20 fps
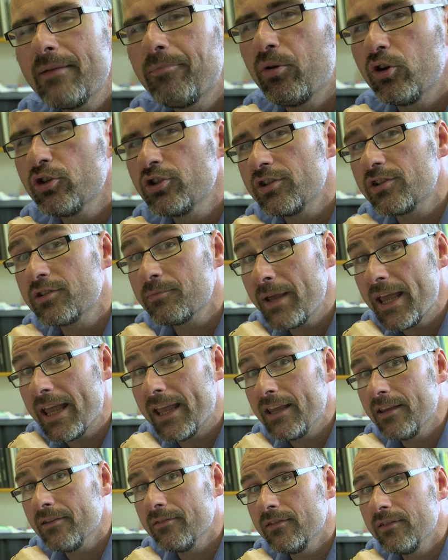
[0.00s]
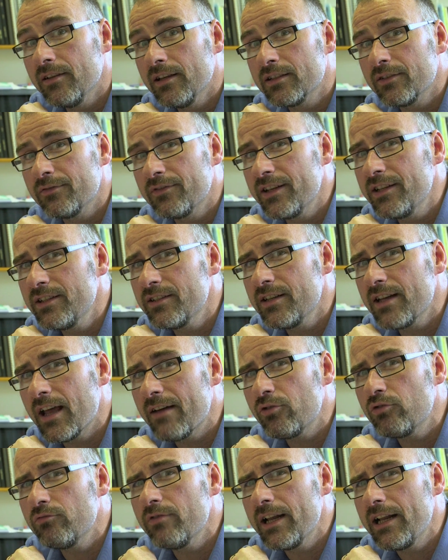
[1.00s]
that puzzles me is if things
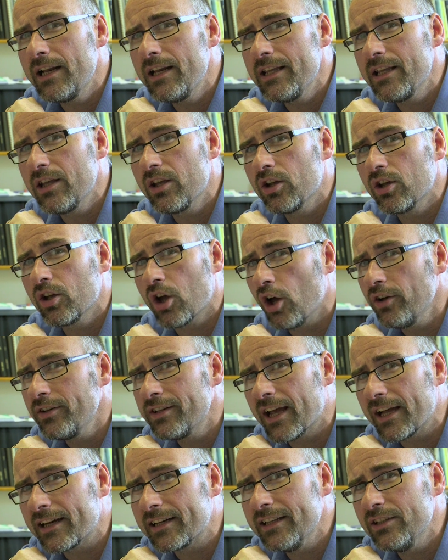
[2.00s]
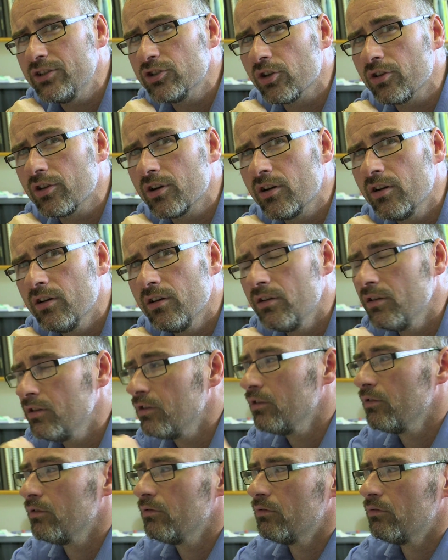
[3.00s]
never really contact each other,
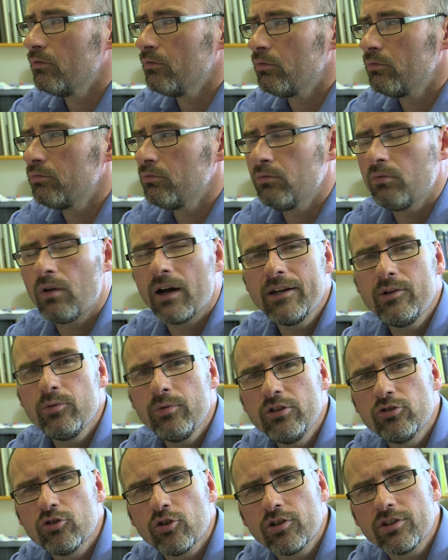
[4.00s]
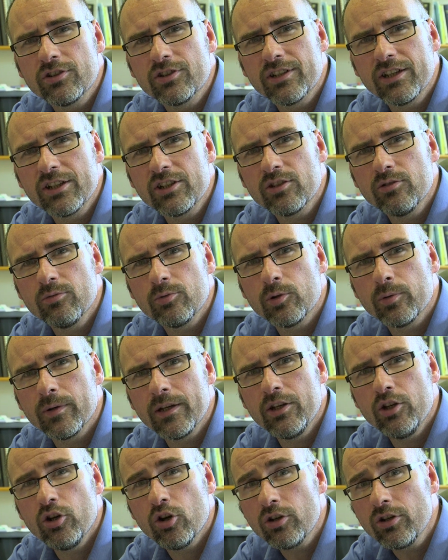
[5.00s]
why do we draw a distinction
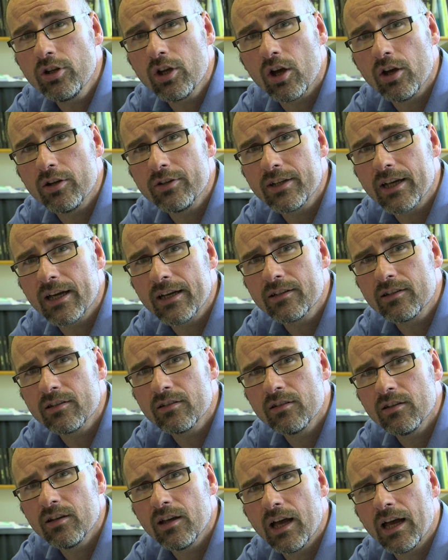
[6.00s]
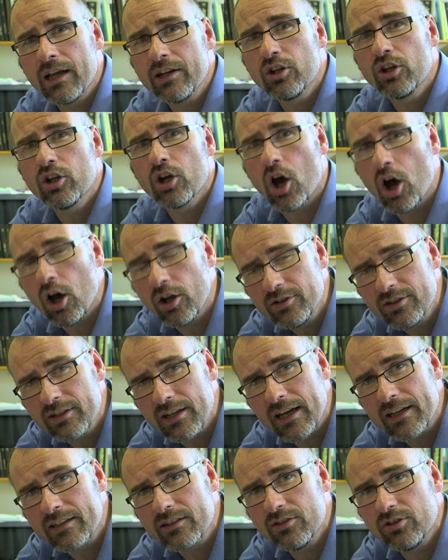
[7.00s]
between non-contact and
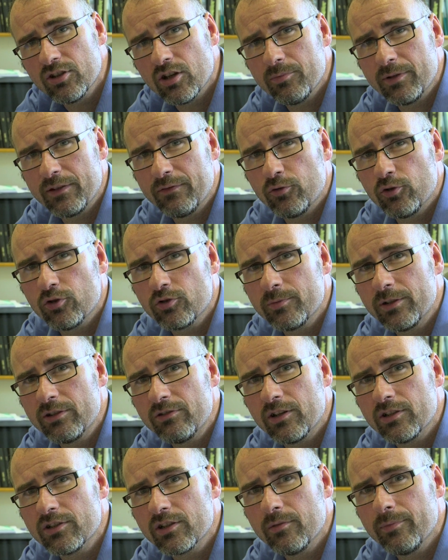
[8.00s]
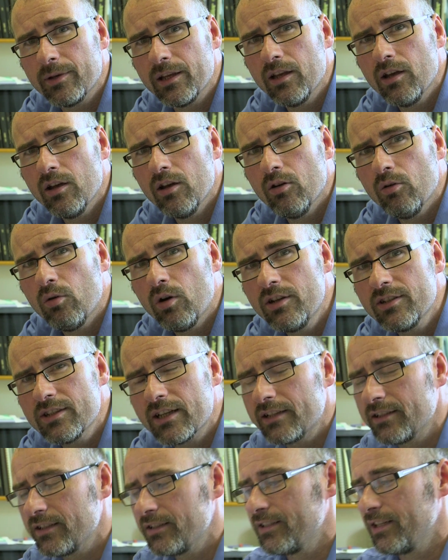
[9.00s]
contact atomic force microscopy? What is
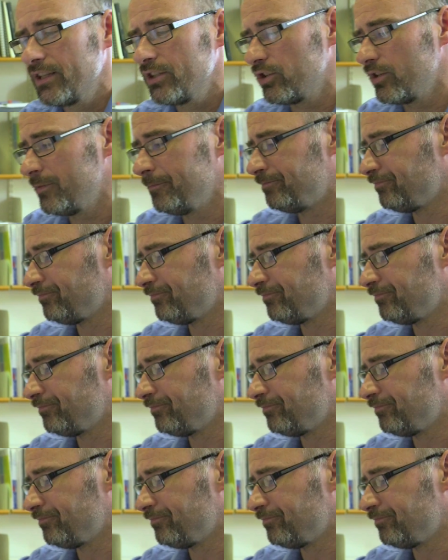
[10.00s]
that distinction?